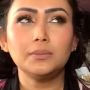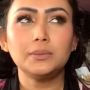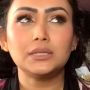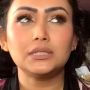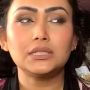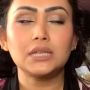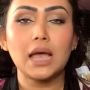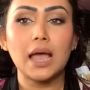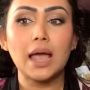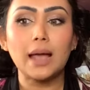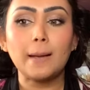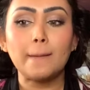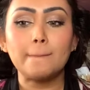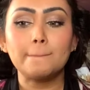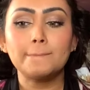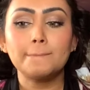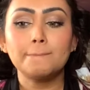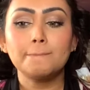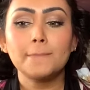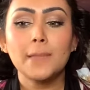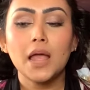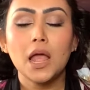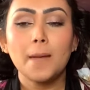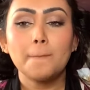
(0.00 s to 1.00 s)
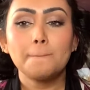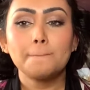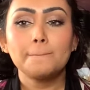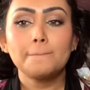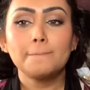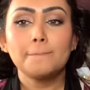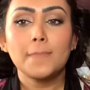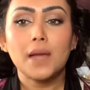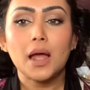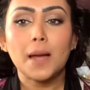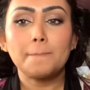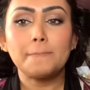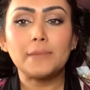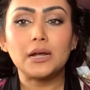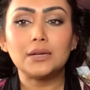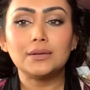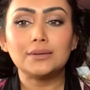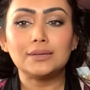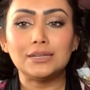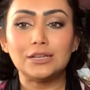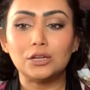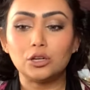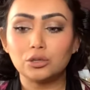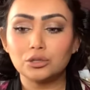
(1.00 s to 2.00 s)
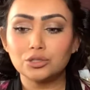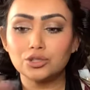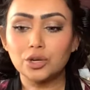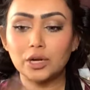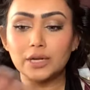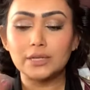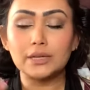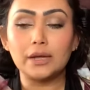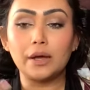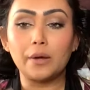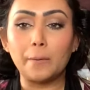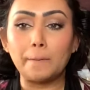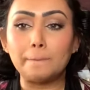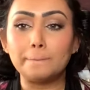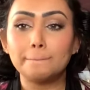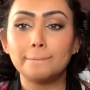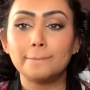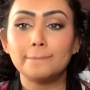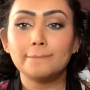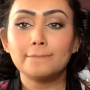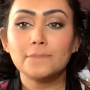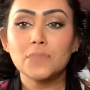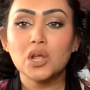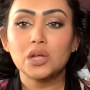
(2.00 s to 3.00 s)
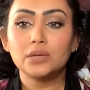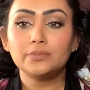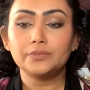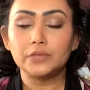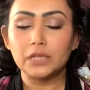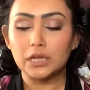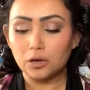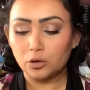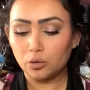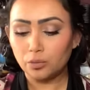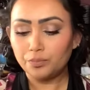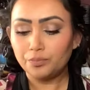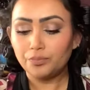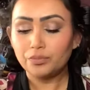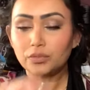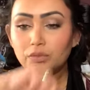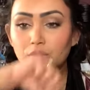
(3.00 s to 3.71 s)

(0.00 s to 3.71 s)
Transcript: bit tack, but it'll dry down. Now,